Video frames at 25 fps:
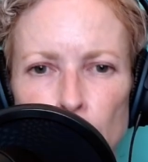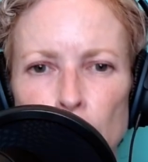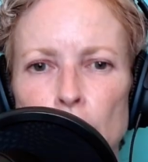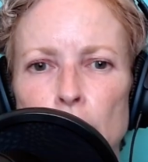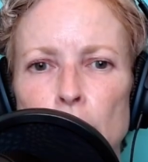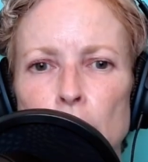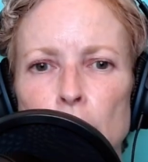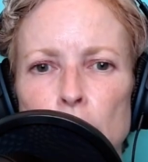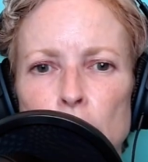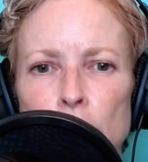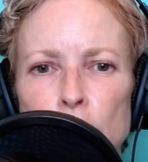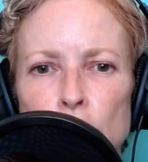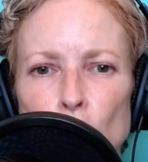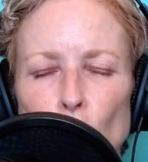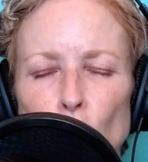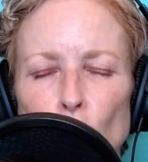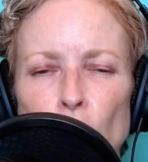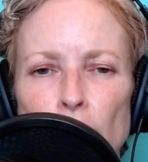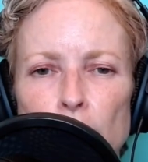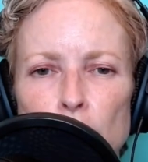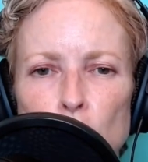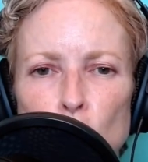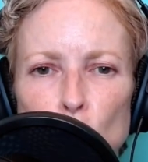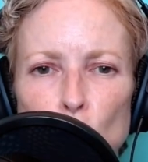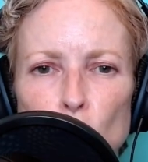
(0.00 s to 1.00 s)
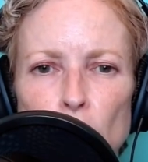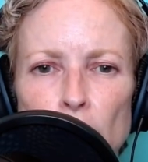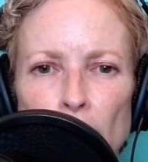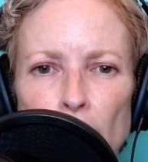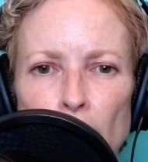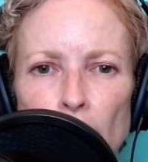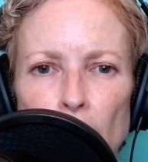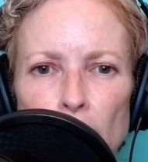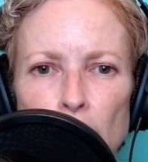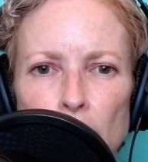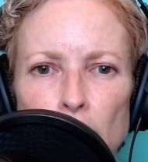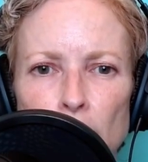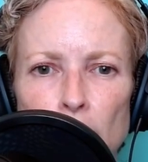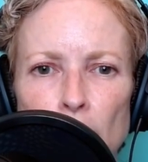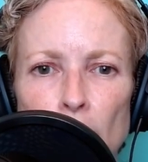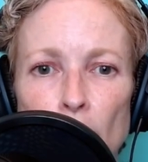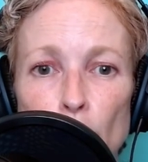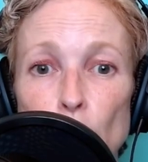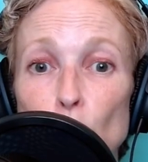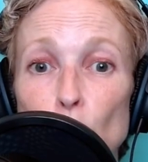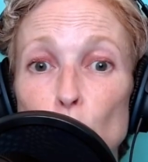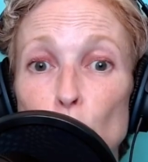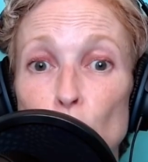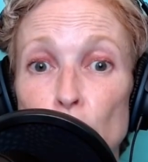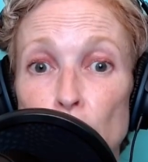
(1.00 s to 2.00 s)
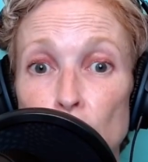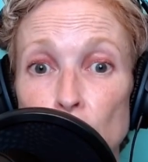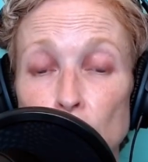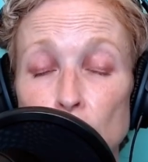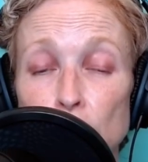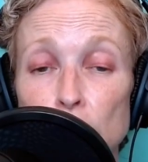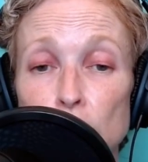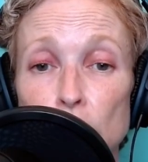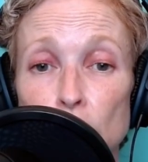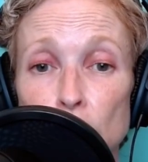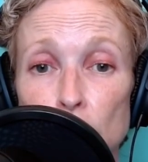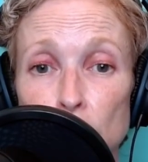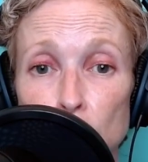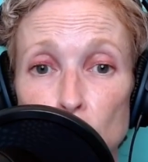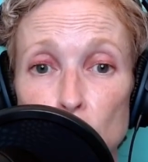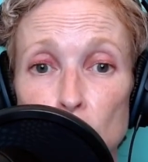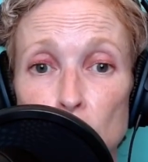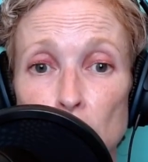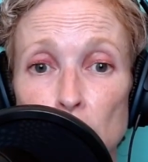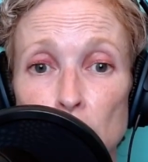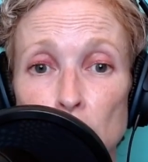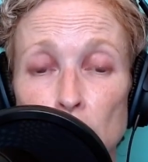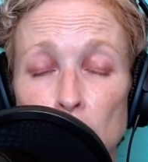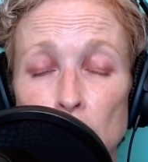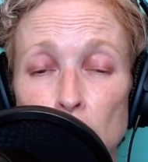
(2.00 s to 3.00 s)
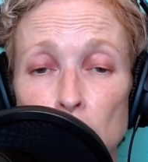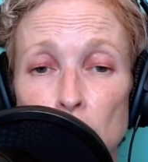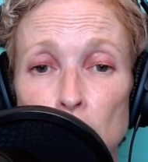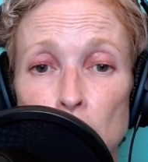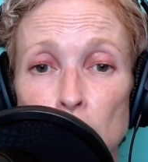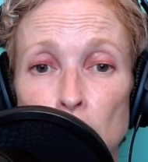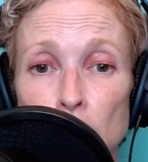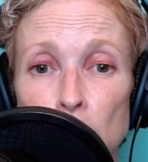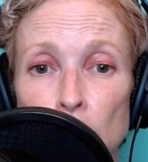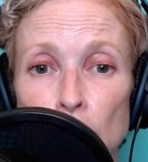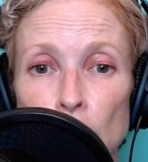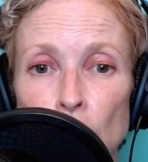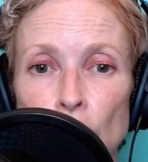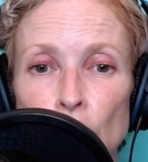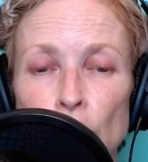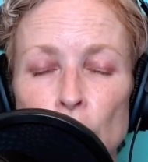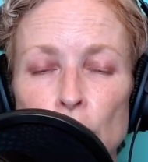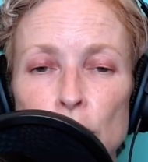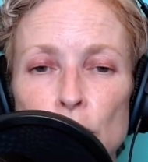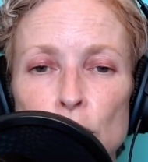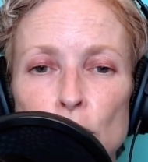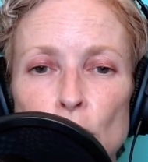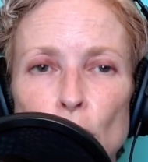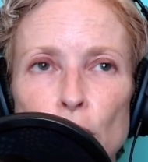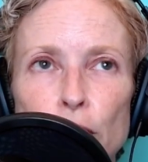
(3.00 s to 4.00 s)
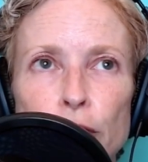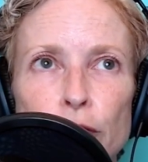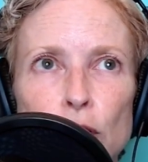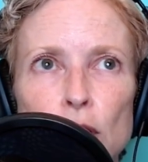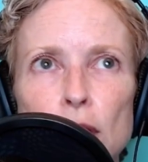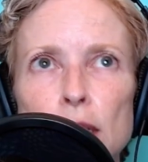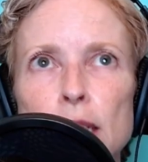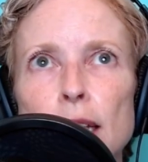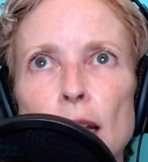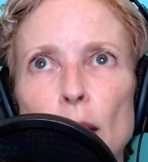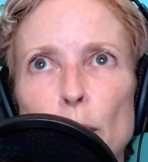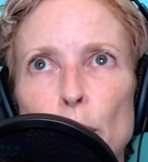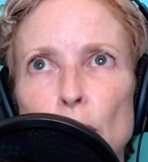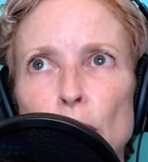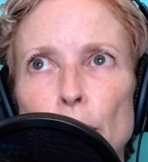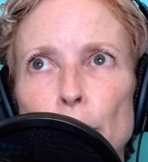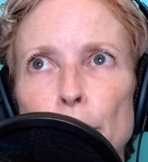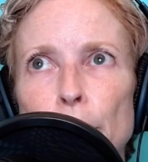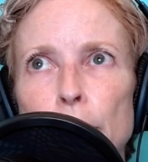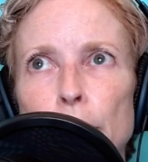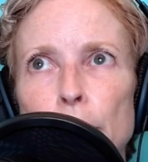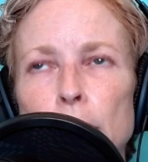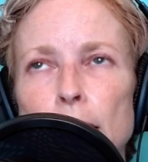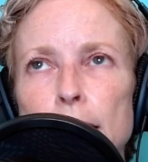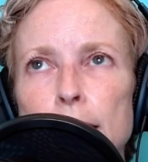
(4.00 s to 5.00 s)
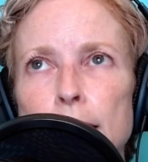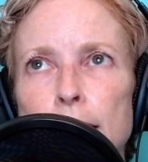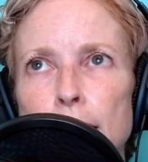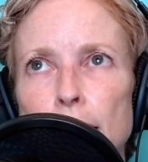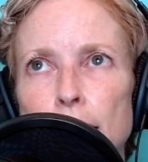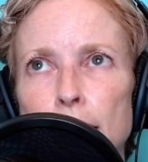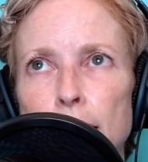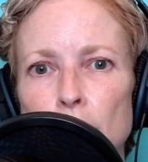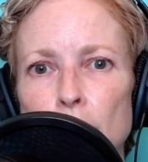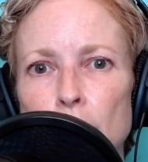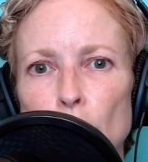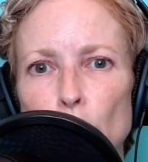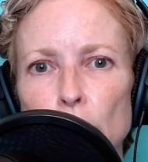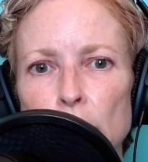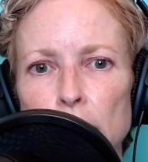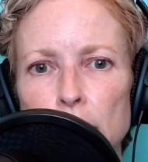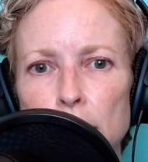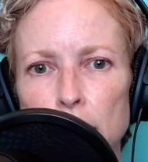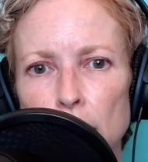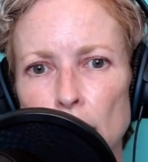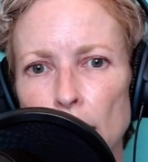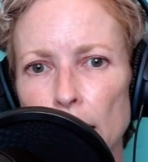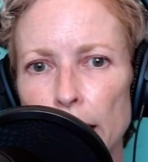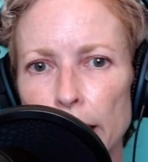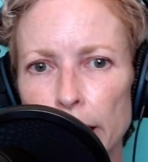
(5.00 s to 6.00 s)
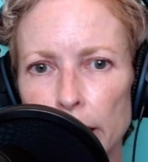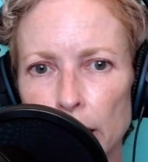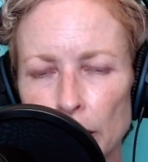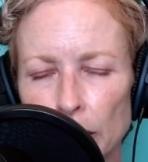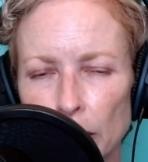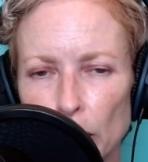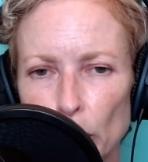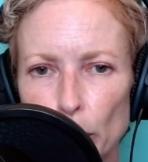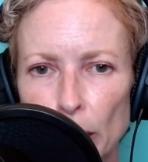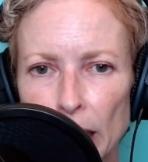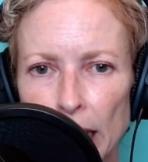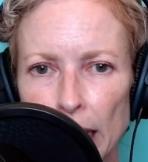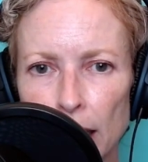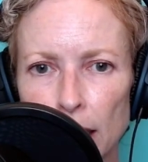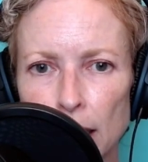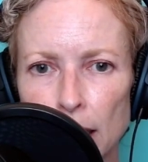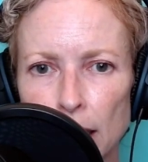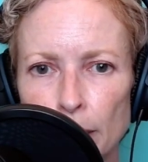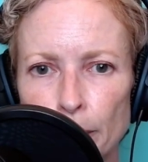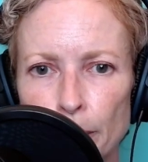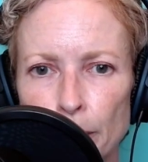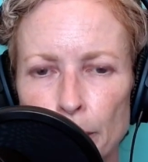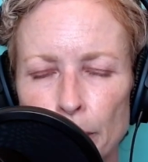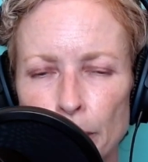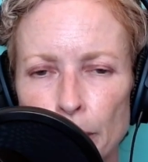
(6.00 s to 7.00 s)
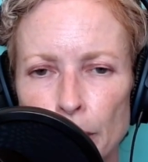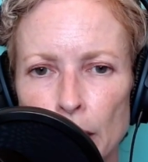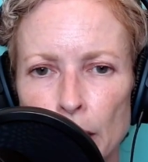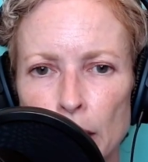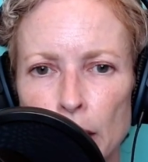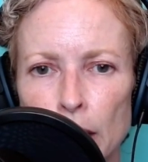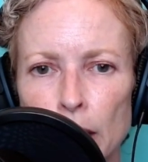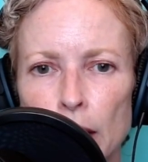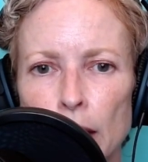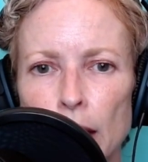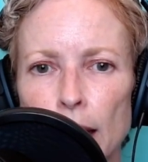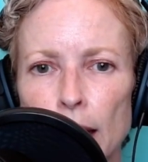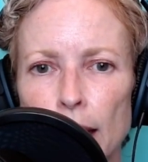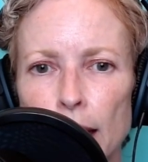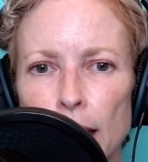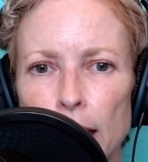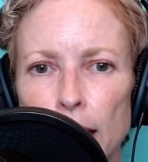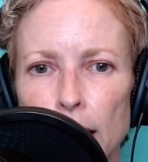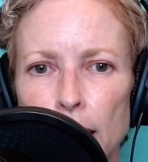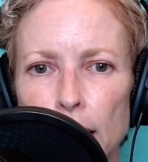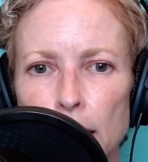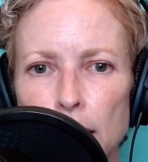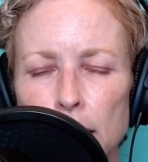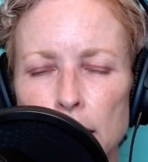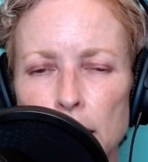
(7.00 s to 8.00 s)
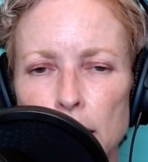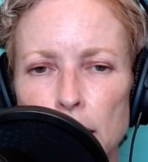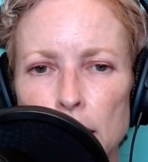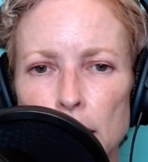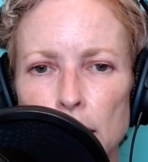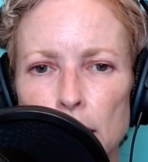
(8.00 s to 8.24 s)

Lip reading: So that you can come up with a good solution. So for example, let's say somebody's lying on their back, and